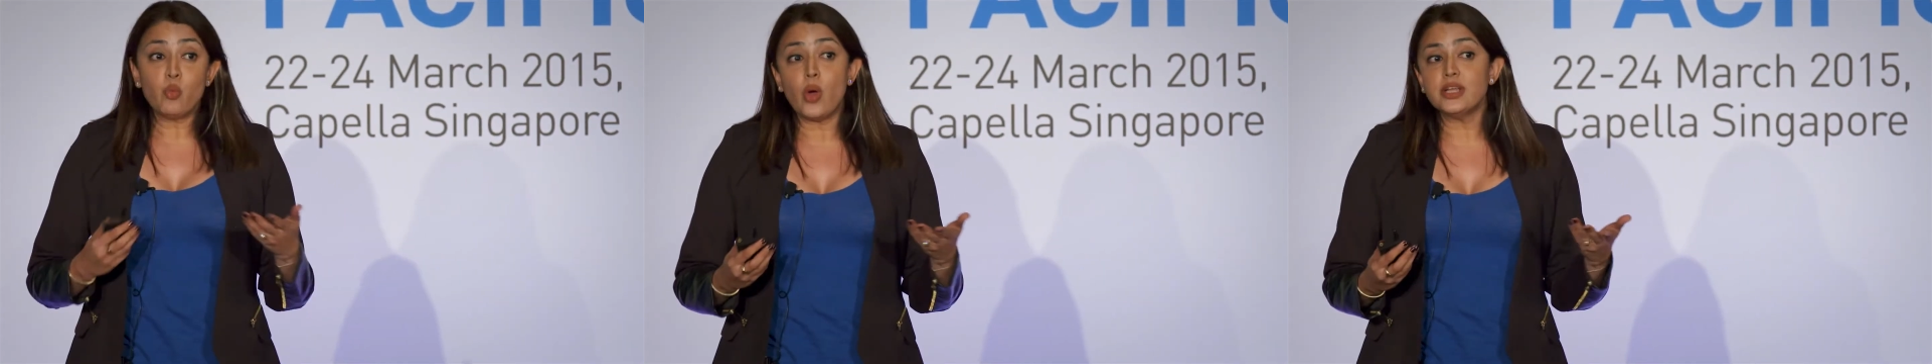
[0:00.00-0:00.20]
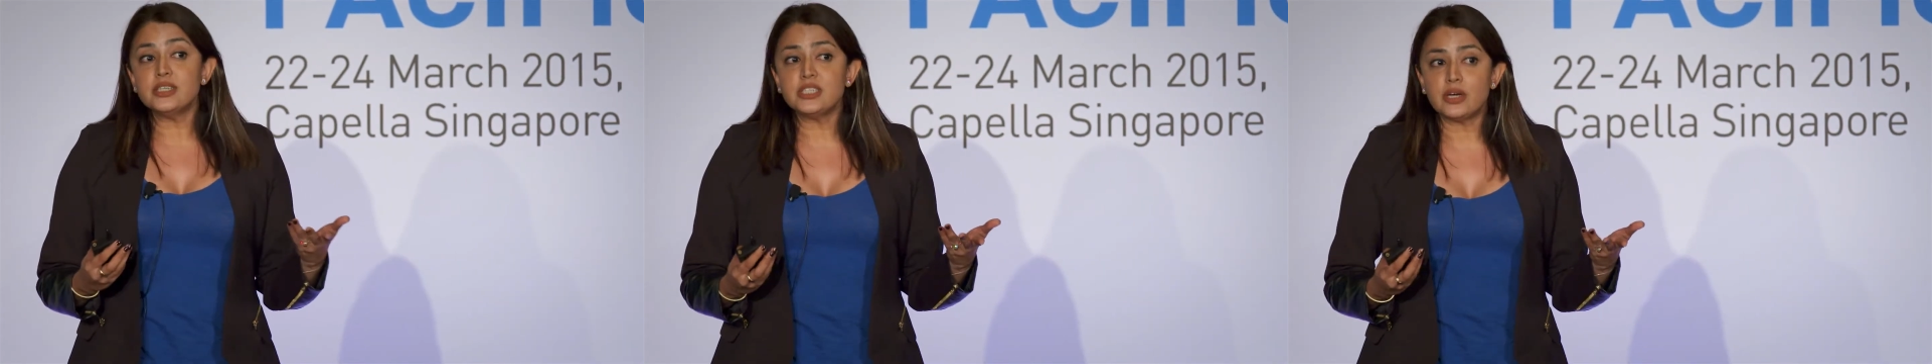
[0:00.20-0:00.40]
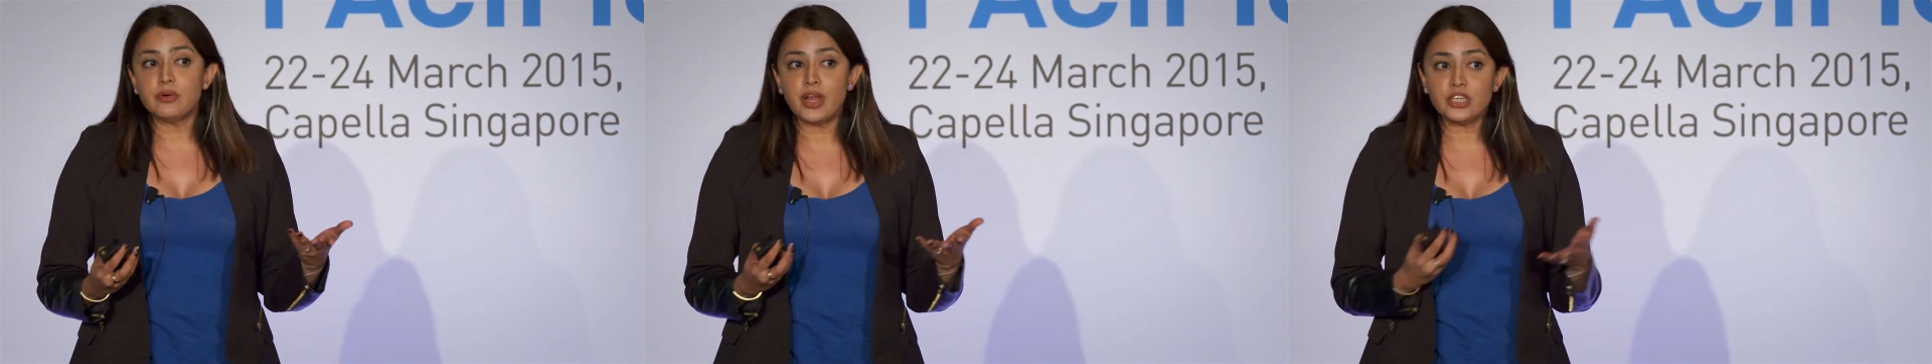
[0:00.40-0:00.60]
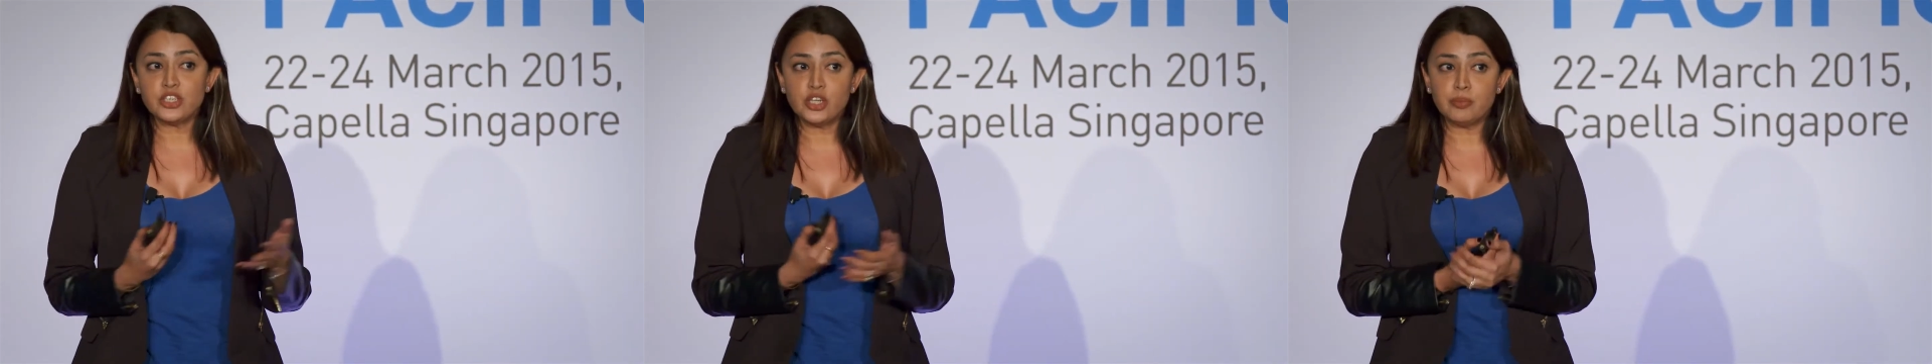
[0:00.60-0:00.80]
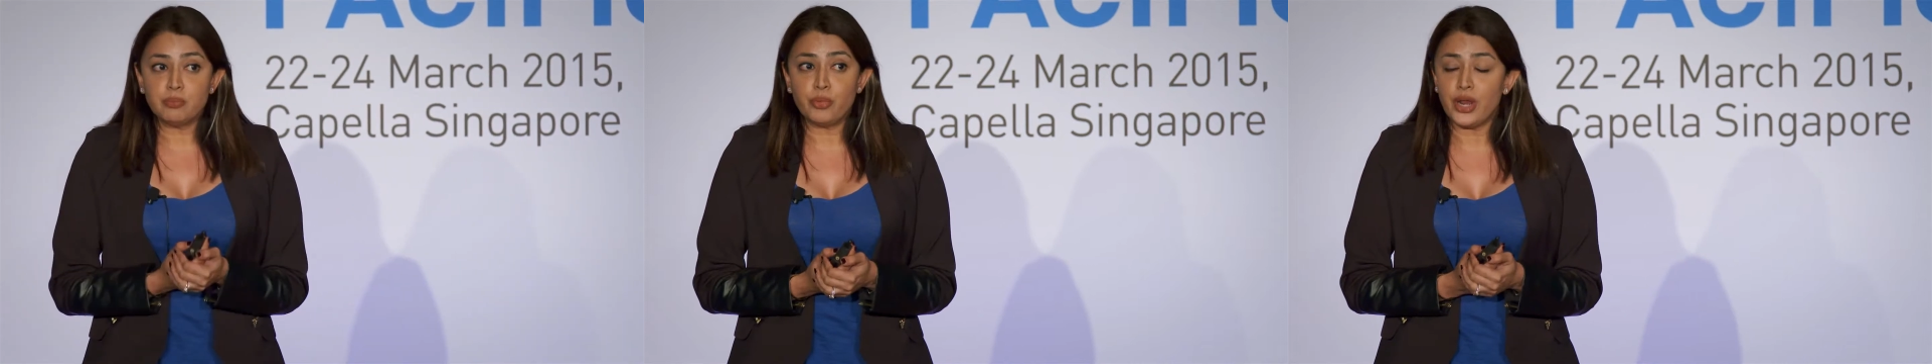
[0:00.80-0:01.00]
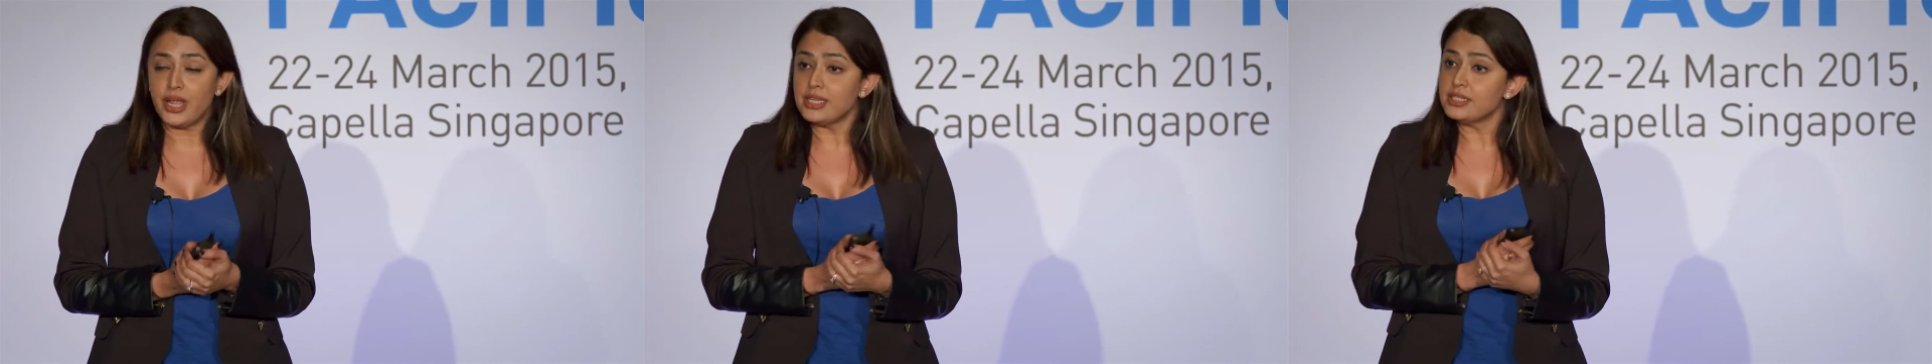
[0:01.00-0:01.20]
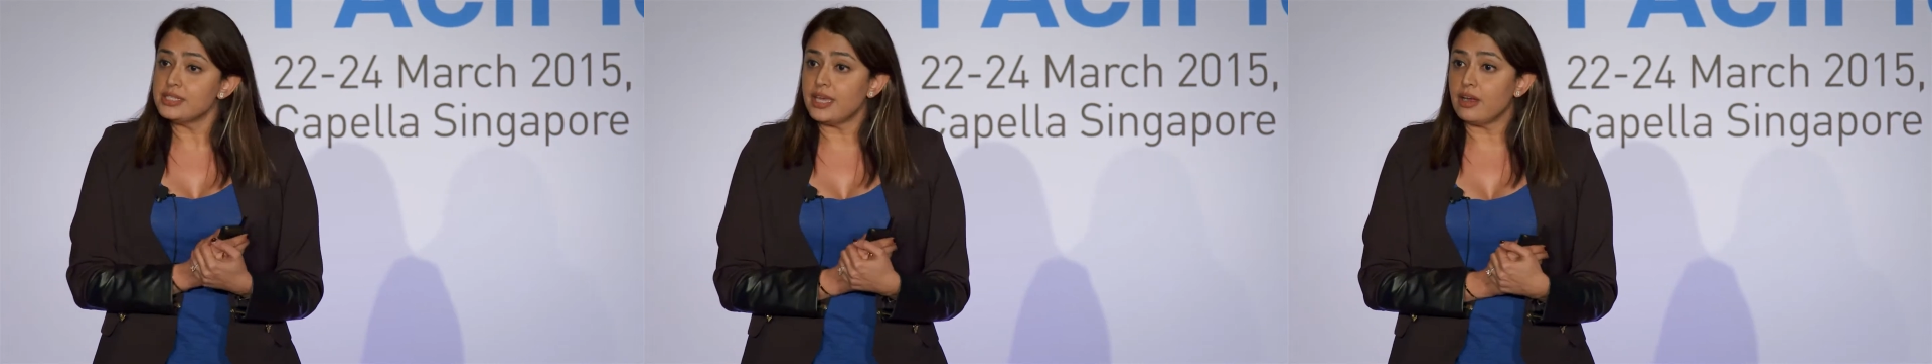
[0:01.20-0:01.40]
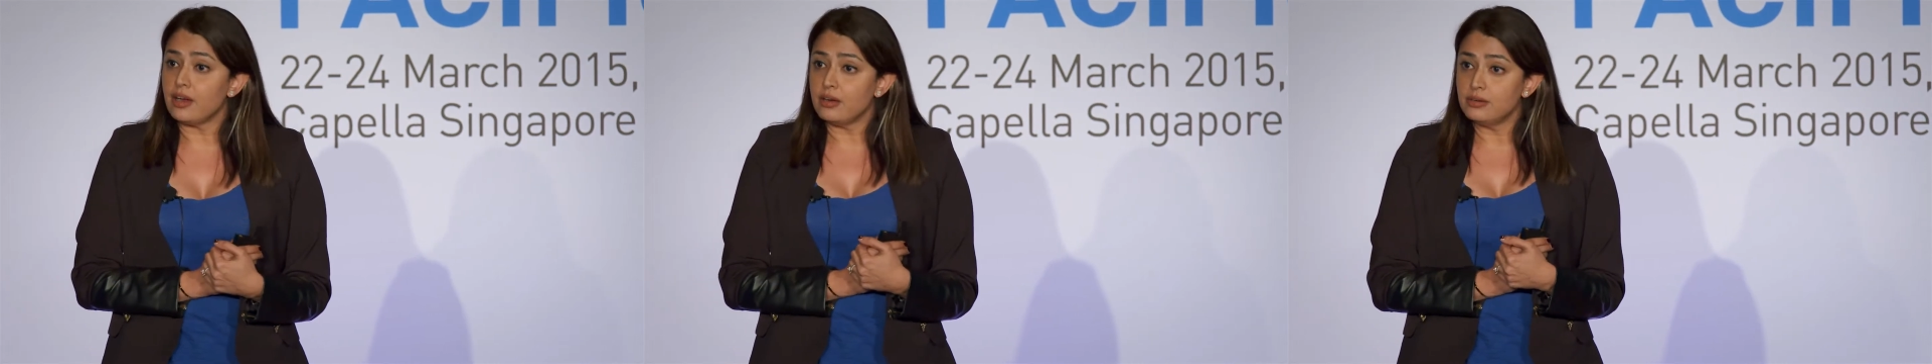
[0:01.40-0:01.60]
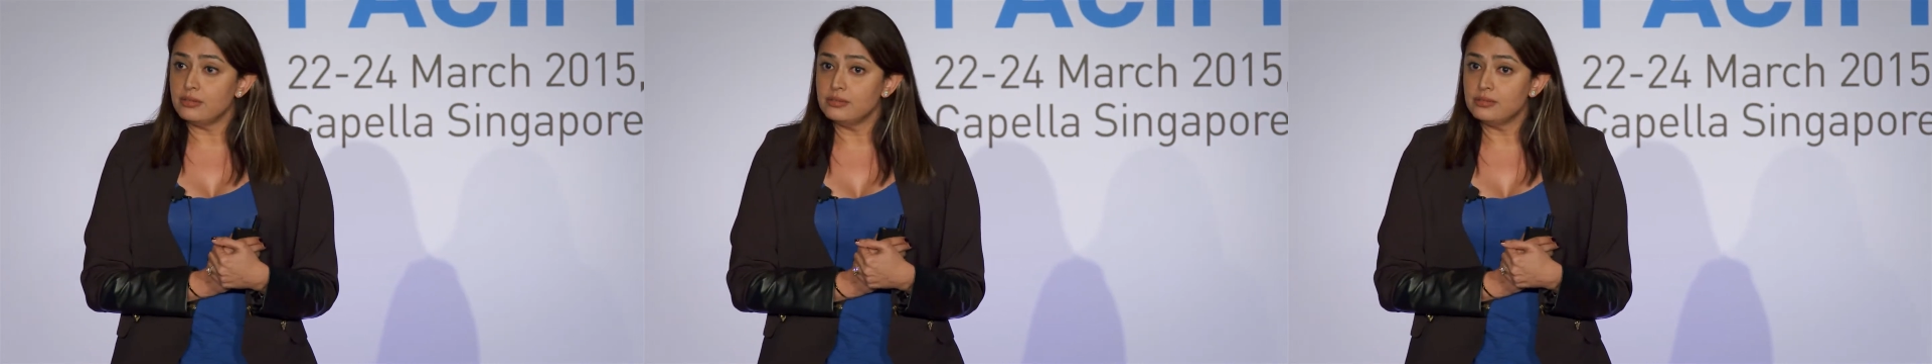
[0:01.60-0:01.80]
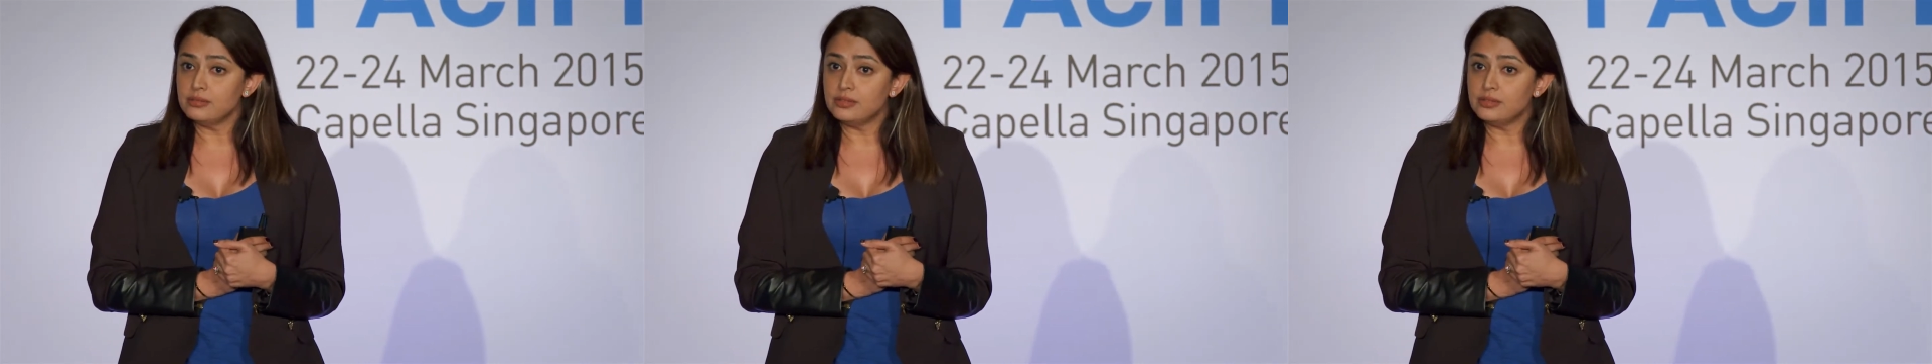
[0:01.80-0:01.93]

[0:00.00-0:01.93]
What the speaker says: One Direction breaks their